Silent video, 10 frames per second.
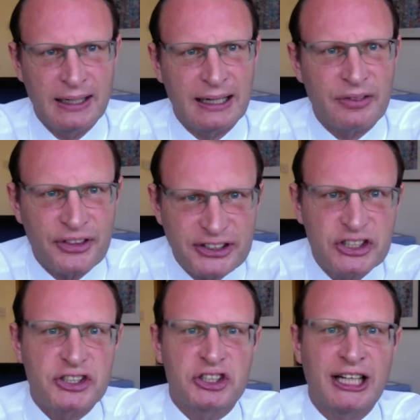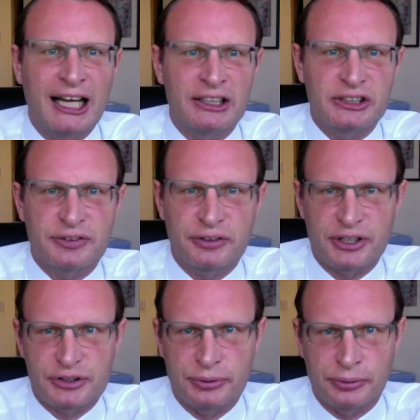And this is the challenge for
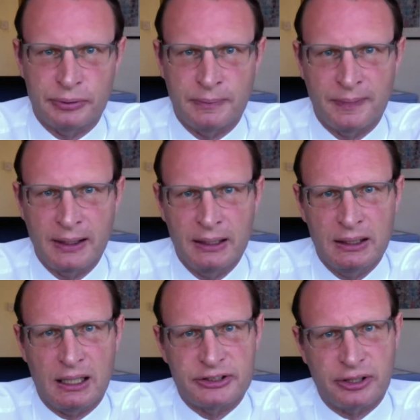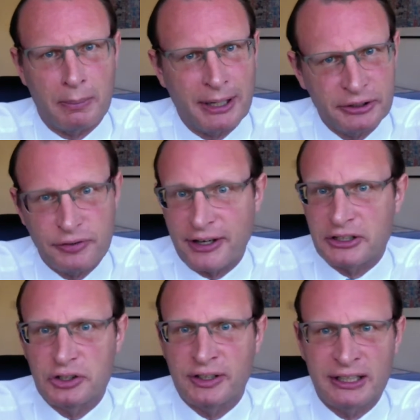us all. As our
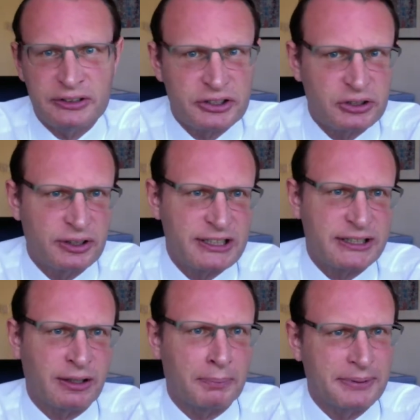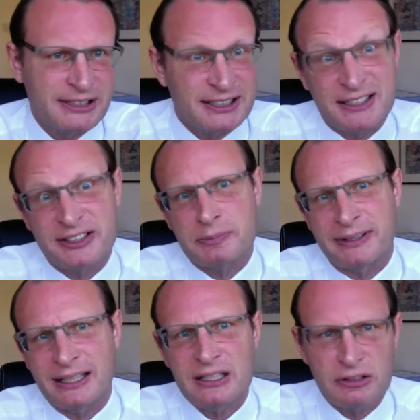manufacturing industries and our businesses
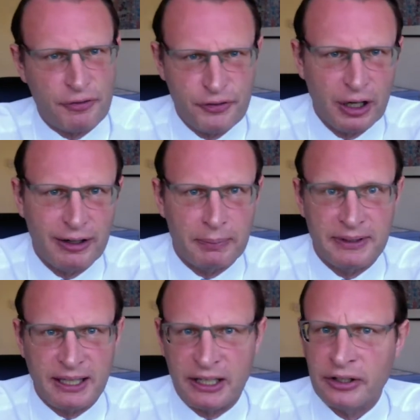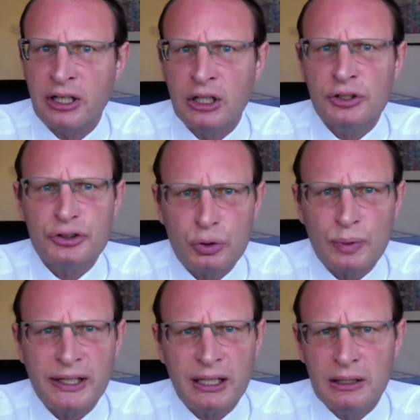begin to fire up again, do
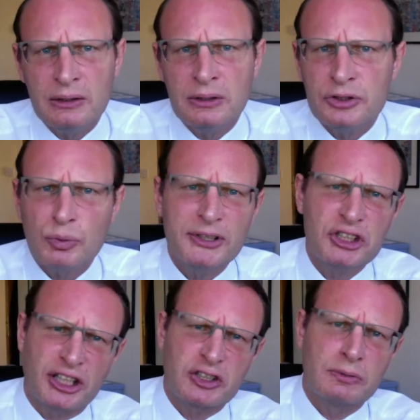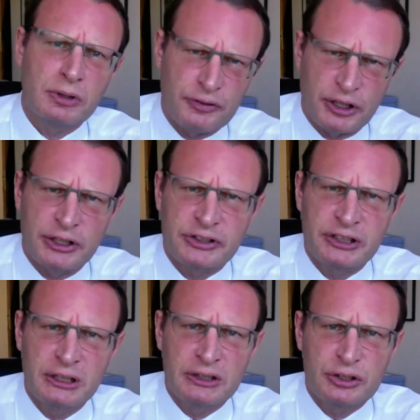we just revert
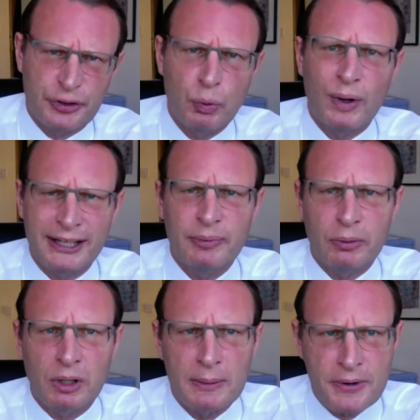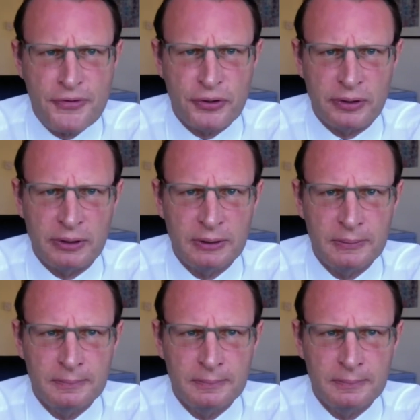to the way we were before?